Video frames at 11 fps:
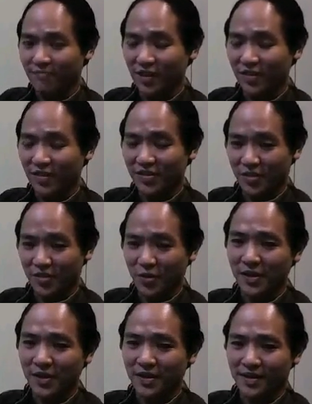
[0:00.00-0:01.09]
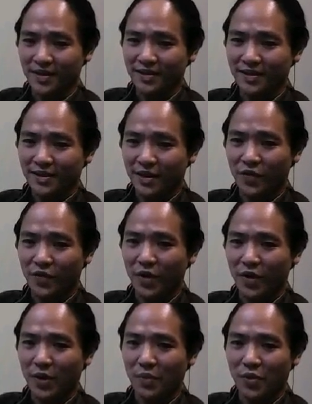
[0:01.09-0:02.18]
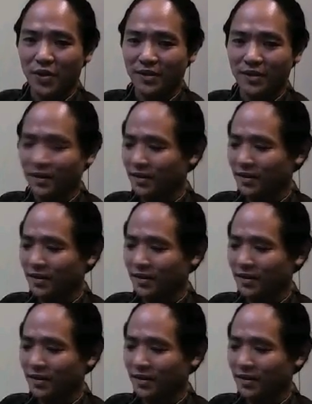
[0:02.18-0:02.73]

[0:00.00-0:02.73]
these three are very important.